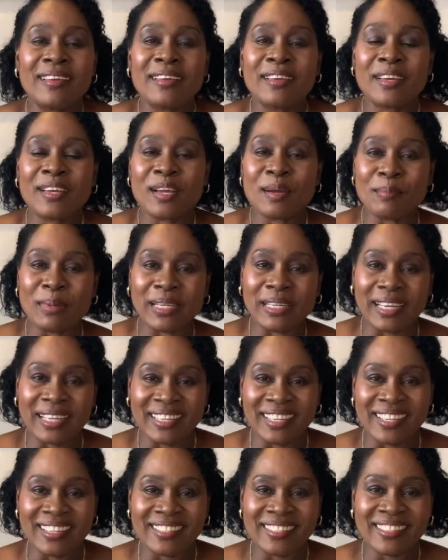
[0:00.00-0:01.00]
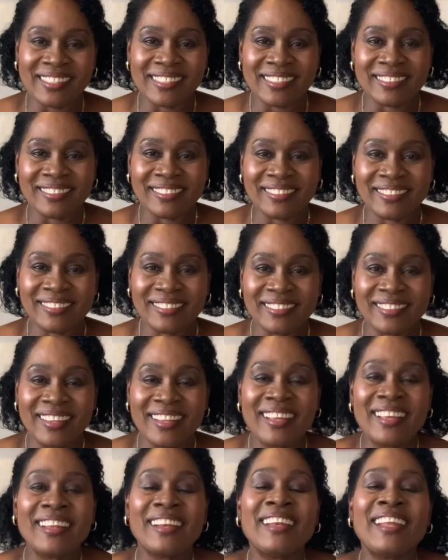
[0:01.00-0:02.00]
Come on, ladies.
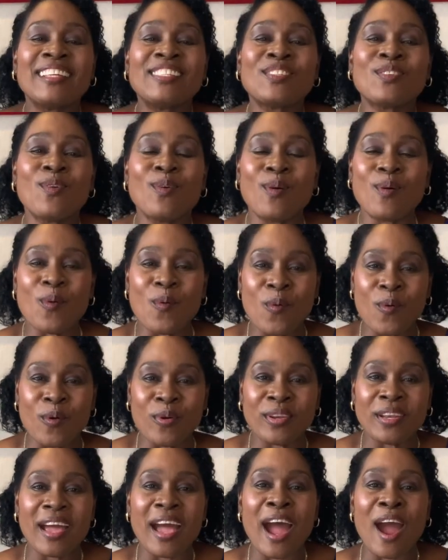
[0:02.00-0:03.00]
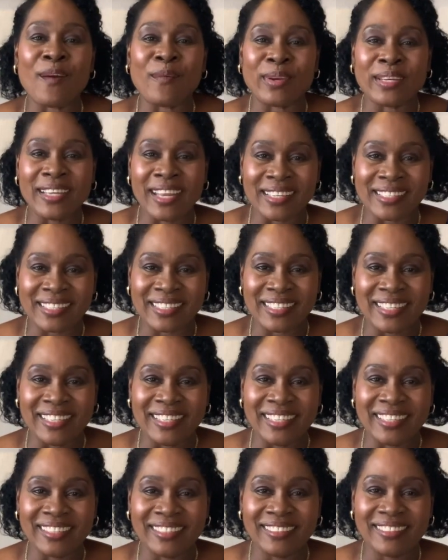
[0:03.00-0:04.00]
Let's go on our
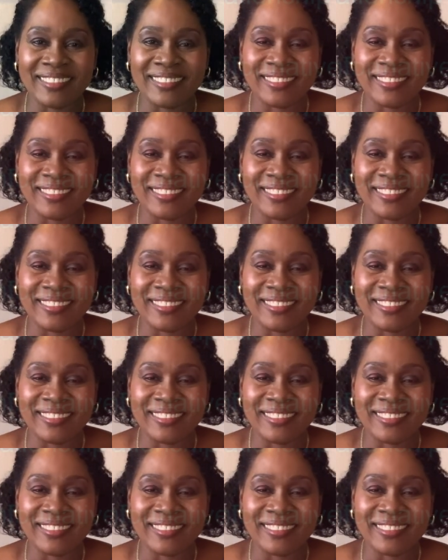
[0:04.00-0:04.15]
destiny.